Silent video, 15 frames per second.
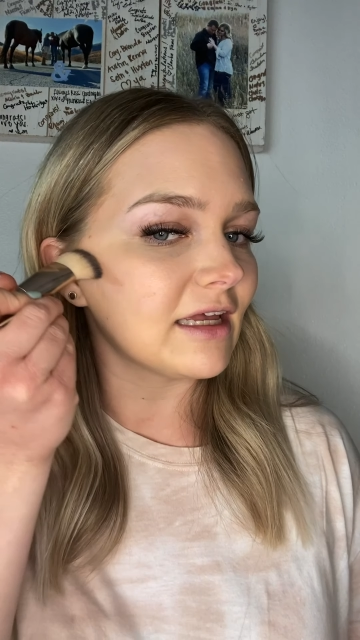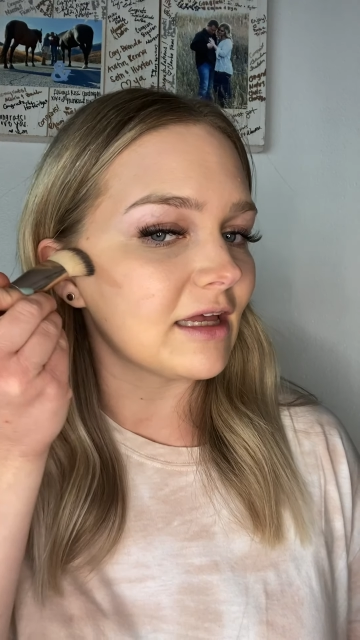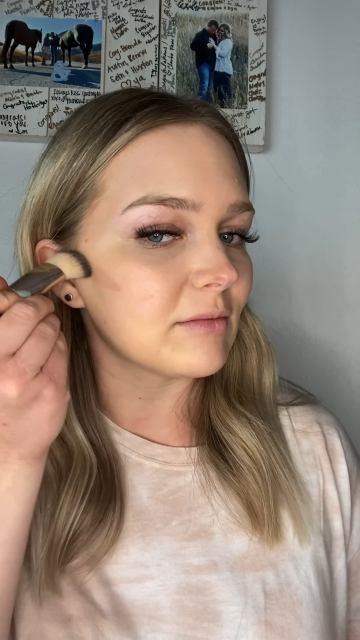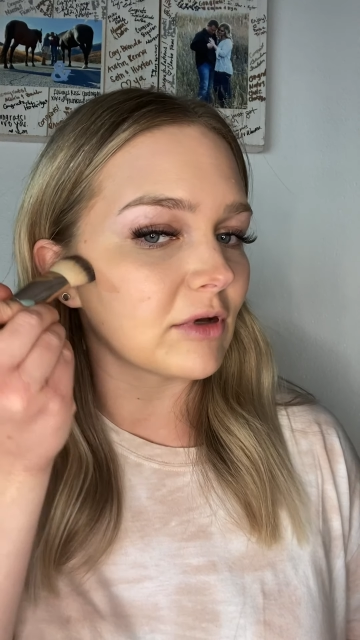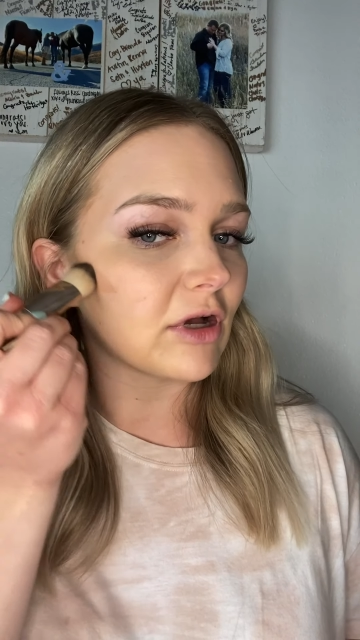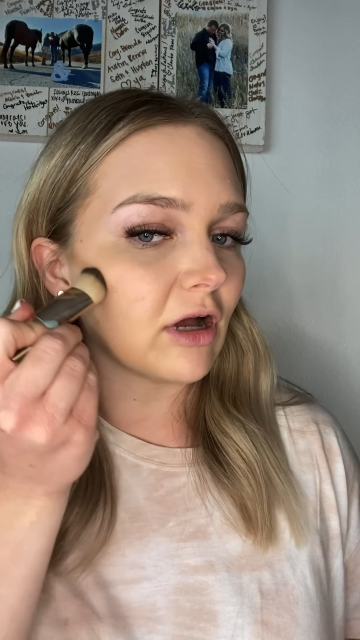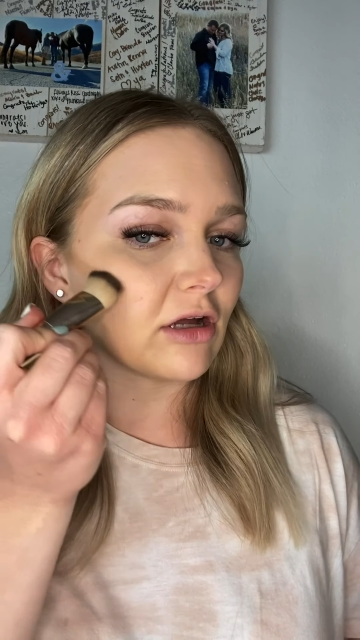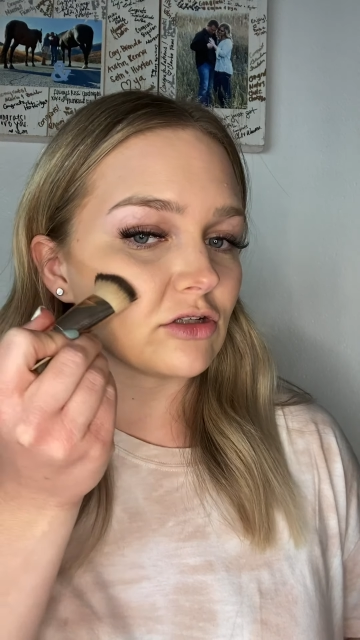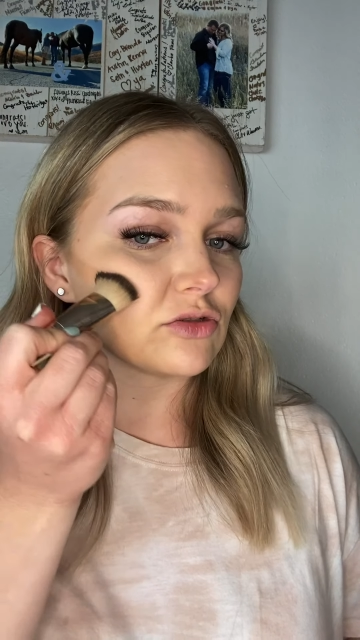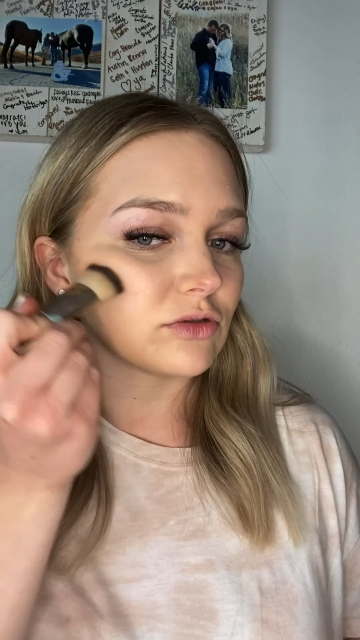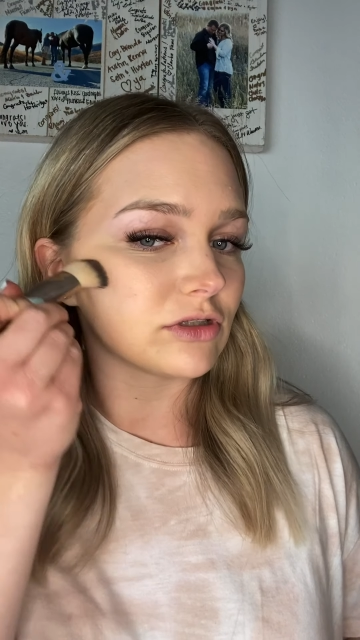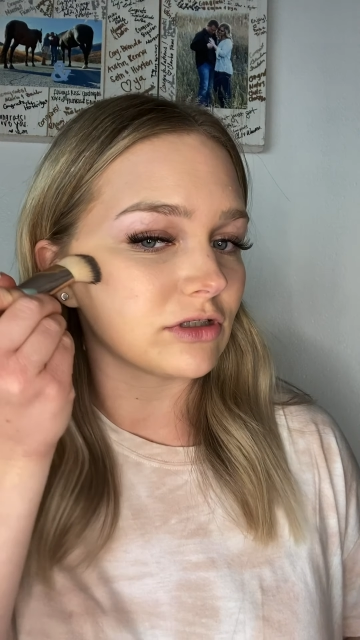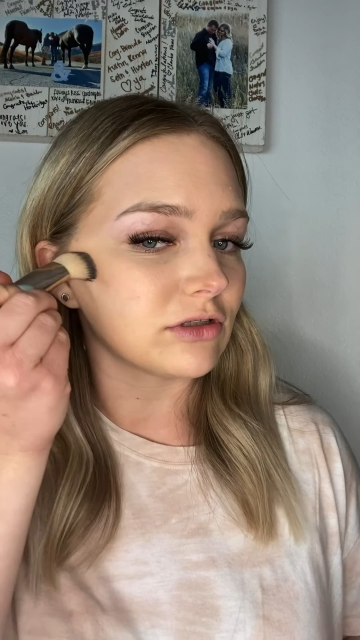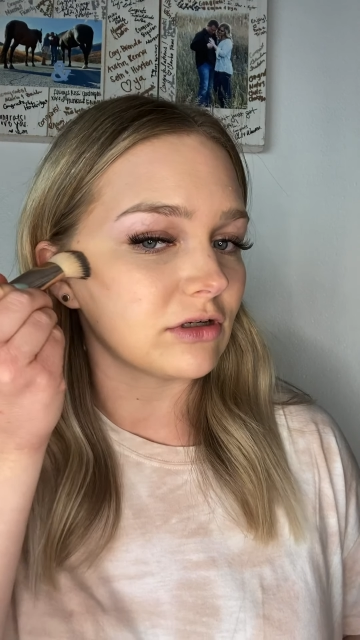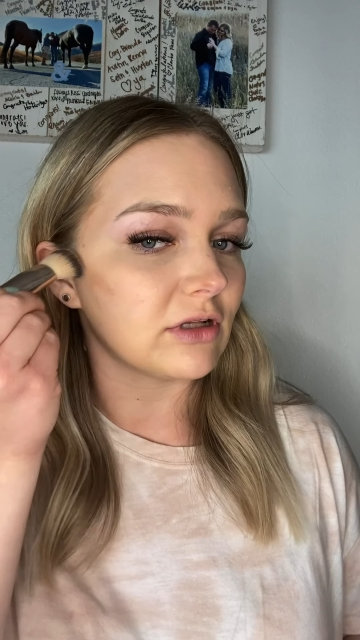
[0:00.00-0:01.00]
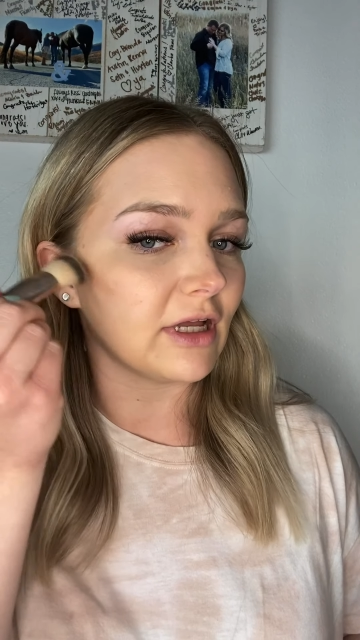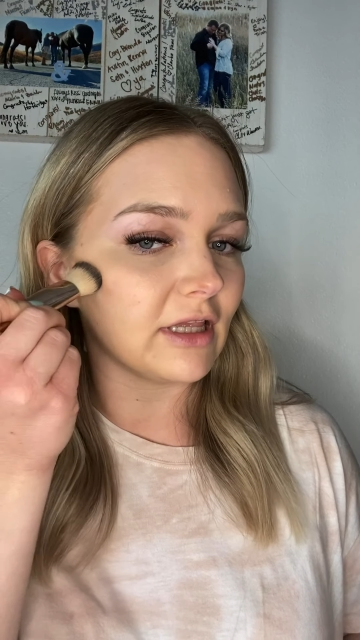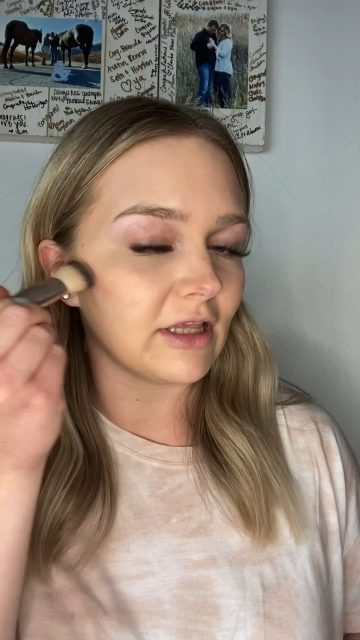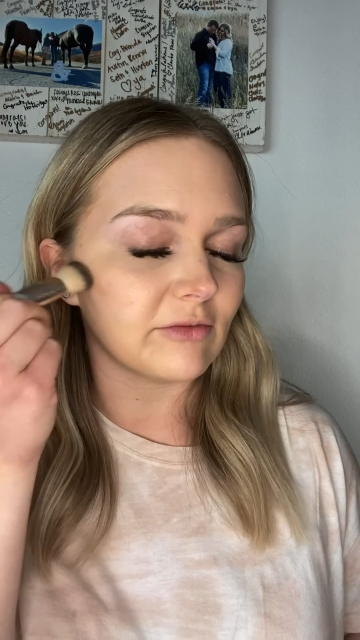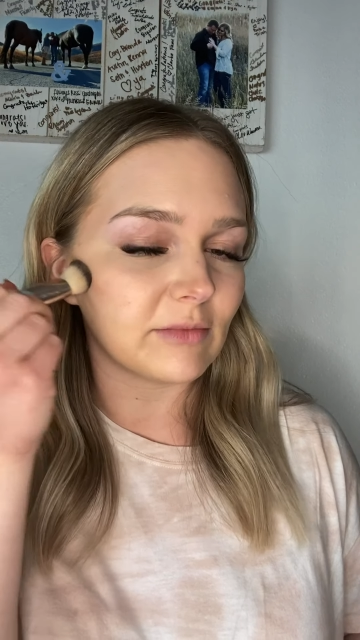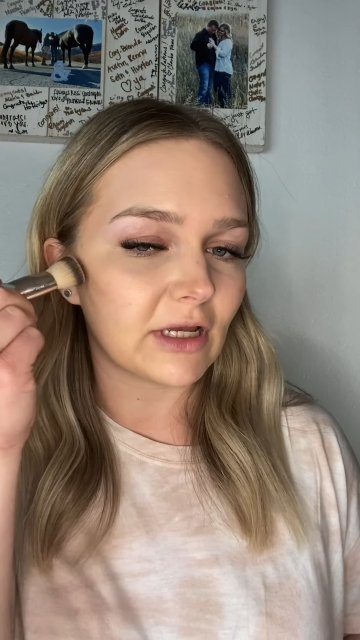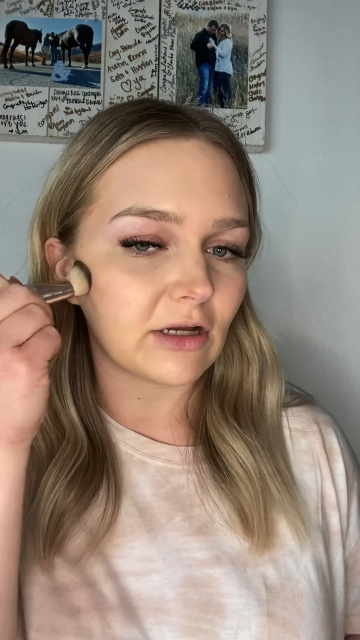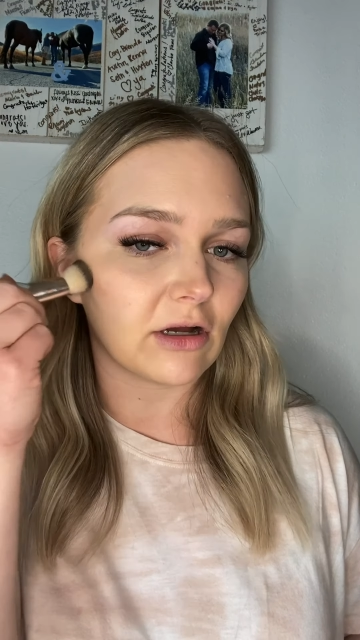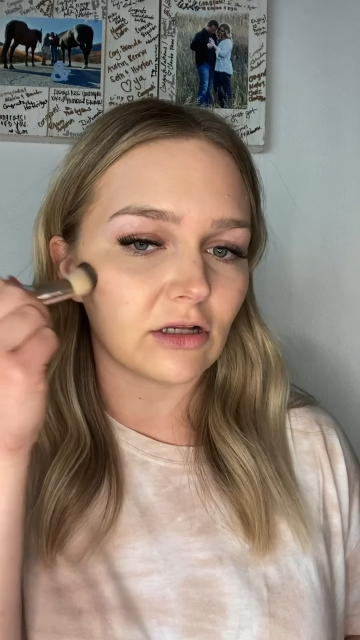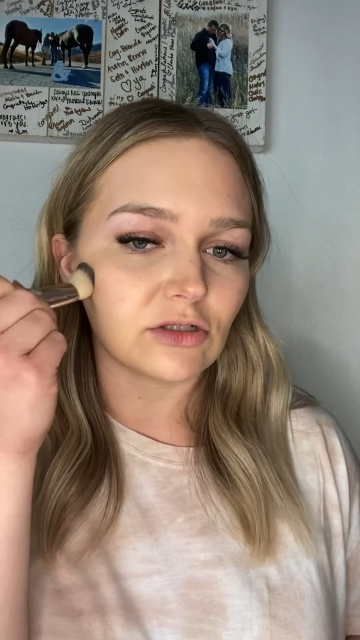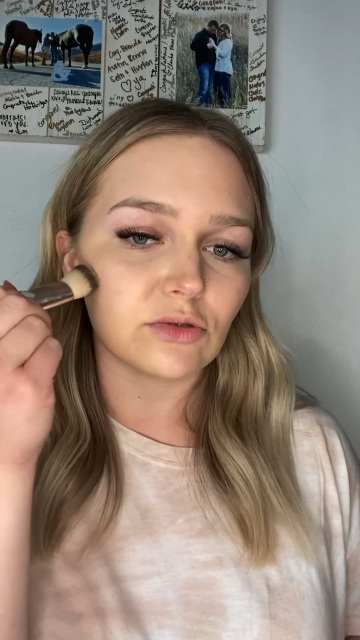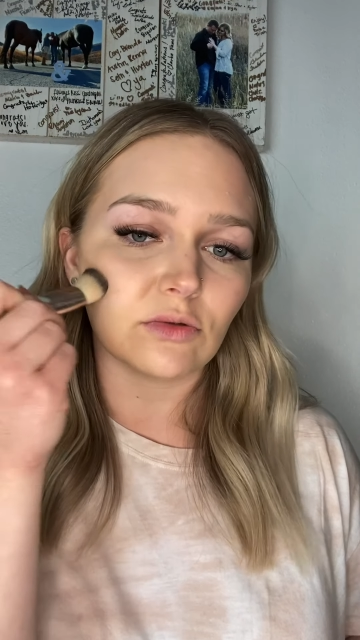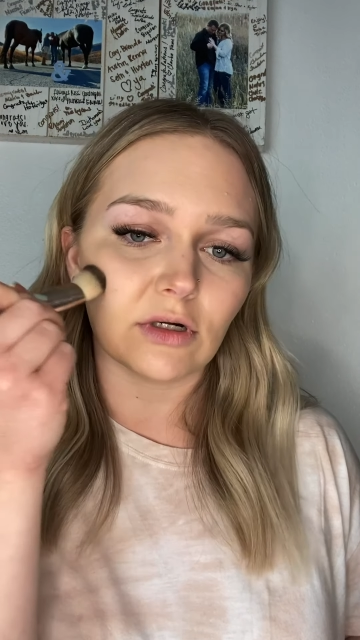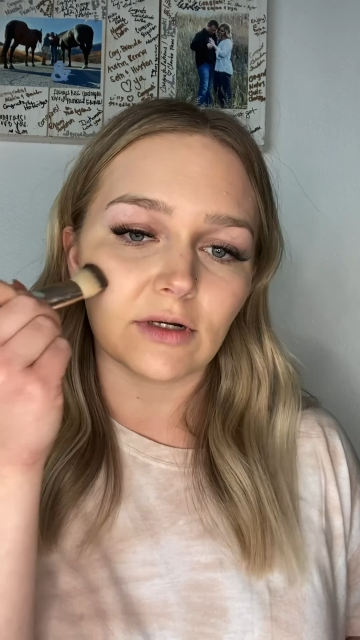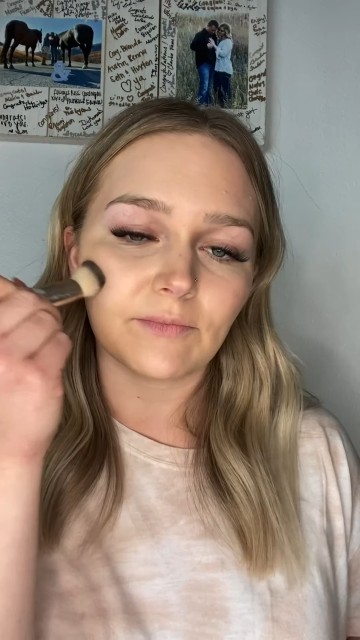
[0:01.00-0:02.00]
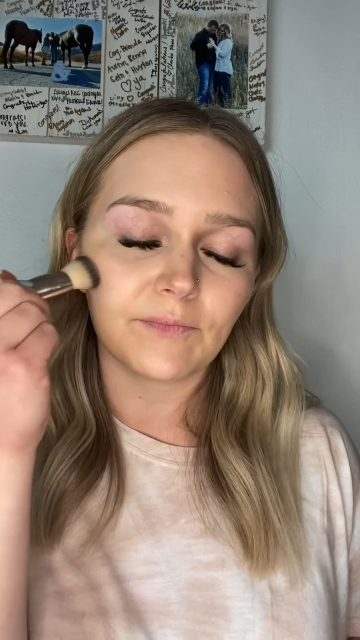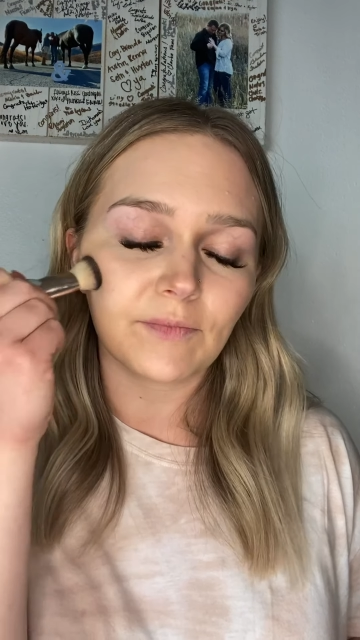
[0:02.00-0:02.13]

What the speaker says: am a contour girl. I love my contour.